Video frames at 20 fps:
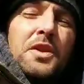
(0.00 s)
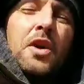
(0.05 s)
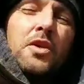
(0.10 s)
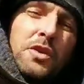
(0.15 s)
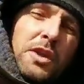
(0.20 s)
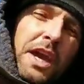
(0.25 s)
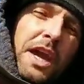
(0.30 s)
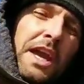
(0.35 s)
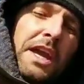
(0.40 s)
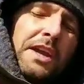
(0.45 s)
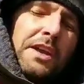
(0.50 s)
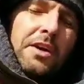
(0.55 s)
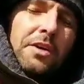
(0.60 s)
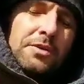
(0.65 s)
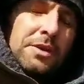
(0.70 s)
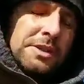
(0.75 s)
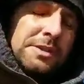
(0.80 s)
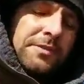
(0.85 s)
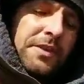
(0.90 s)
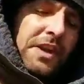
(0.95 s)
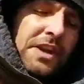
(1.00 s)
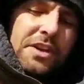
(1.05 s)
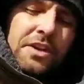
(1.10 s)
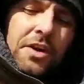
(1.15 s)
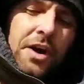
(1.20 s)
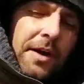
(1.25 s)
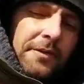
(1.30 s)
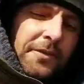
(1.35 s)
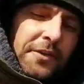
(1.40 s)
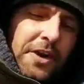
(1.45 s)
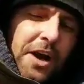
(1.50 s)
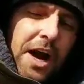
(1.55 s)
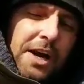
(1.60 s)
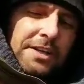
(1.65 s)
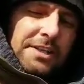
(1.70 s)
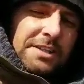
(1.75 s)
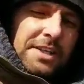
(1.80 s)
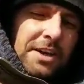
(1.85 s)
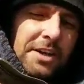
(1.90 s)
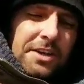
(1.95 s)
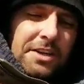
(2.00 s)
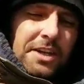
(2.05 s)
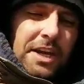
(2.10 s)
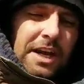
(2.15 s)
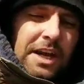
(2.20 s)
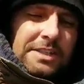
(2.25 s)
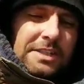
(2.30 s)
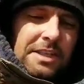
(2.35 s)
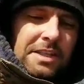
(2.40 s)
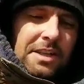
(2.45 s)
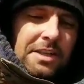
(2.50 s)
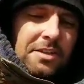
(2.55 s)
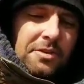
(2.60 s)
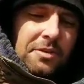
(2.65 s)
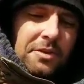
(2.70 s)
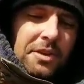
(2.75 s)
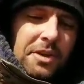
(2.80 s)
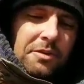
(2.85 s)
okay, on this video I forgot to tell you guys that they do